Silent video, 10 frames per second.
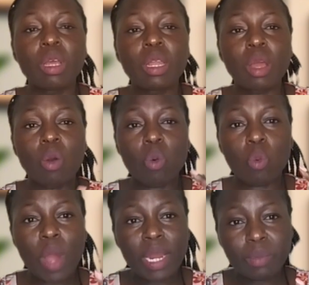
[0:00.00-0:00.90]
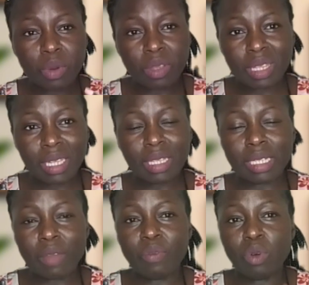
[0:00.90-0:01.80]
Now, one more thing that
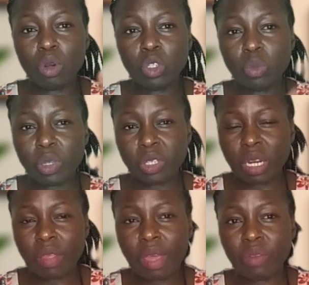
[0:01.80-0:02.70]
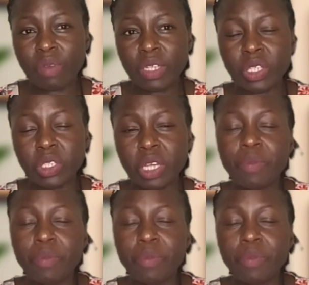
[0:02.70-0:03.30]
I forgot to mention, another advantage.